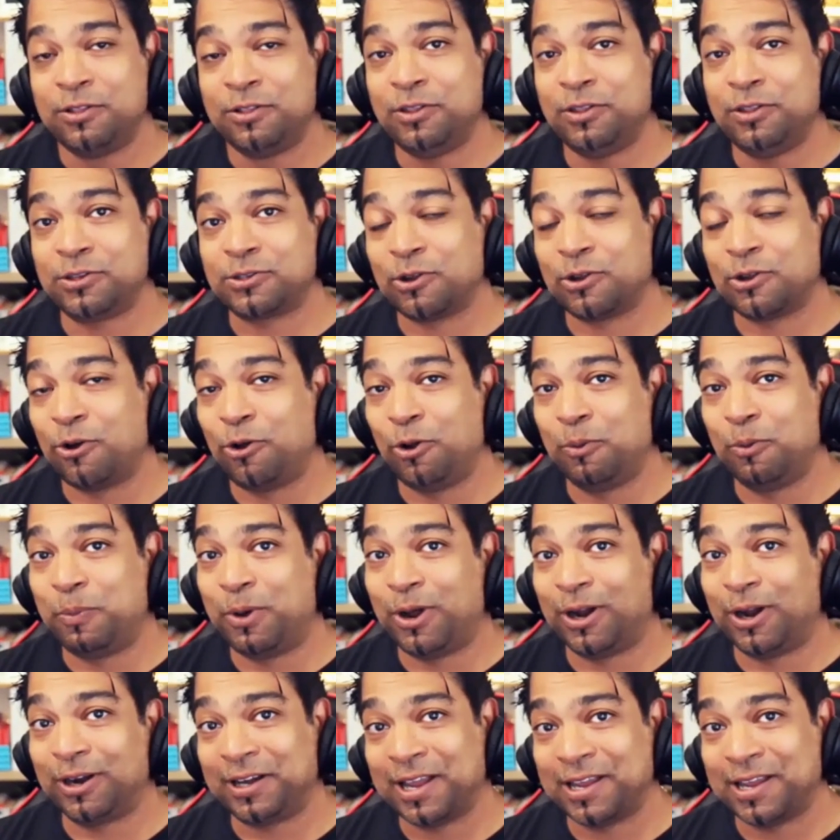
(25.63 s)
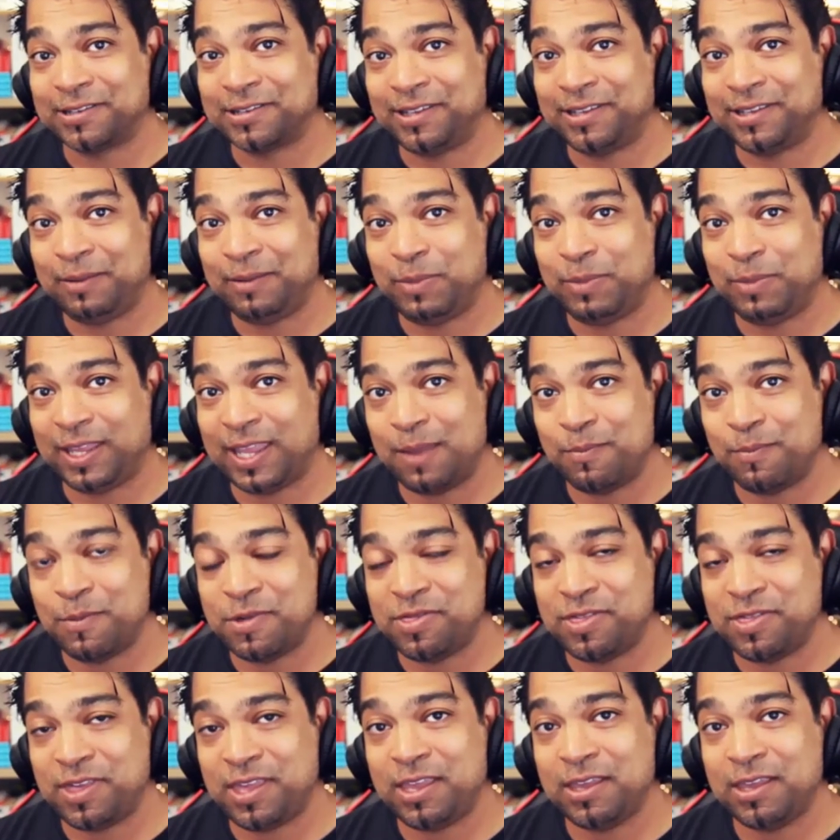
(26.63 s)
this whole podcasting became a
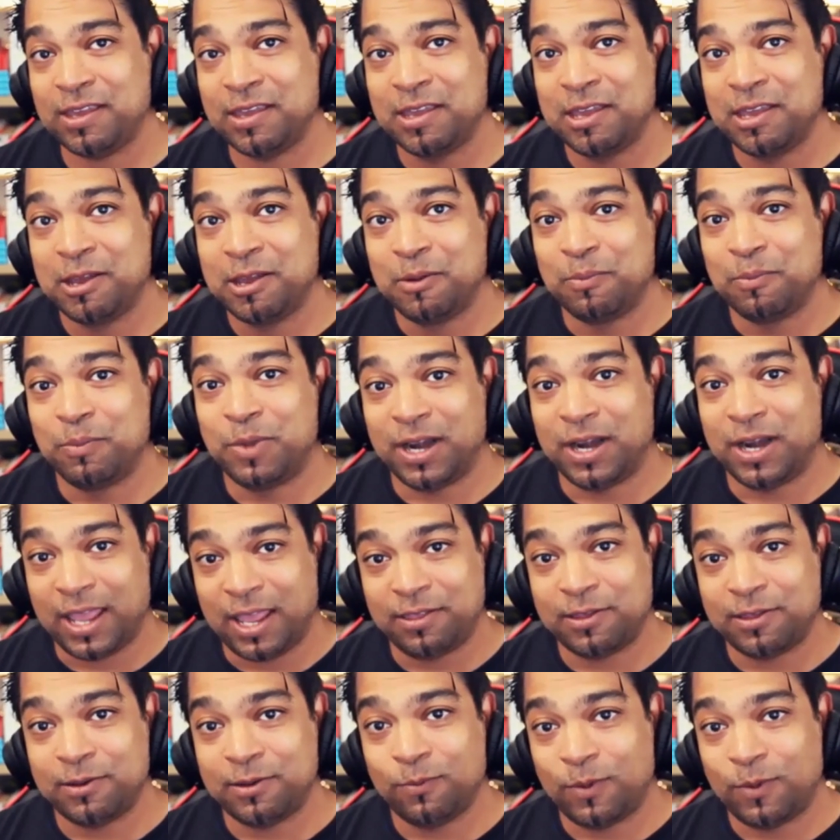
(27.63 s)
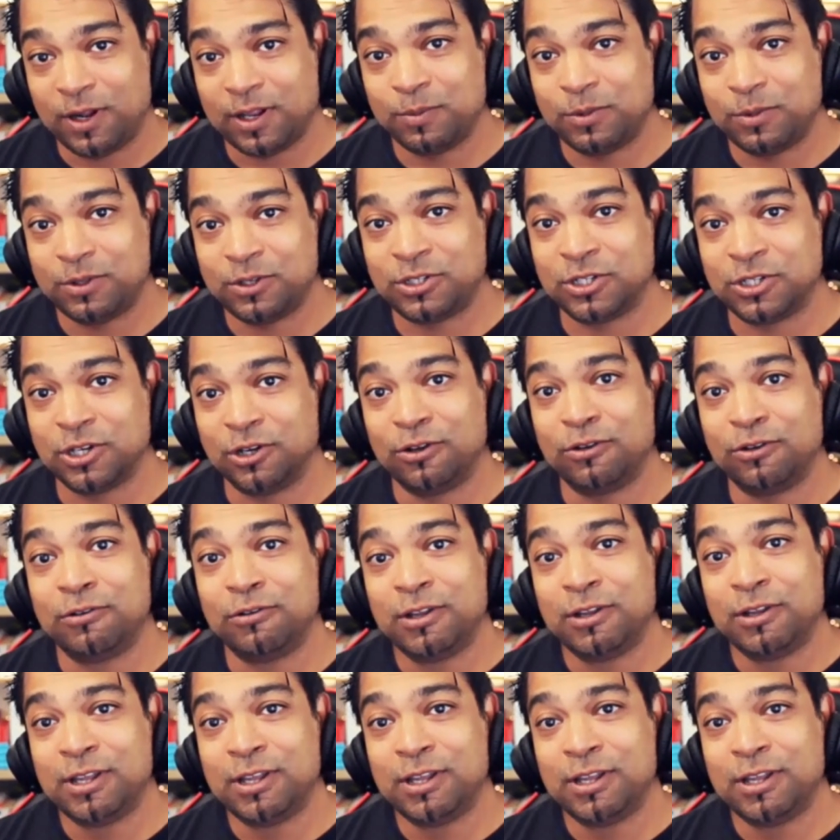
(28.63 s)
thing. But Athin, welcome to the show.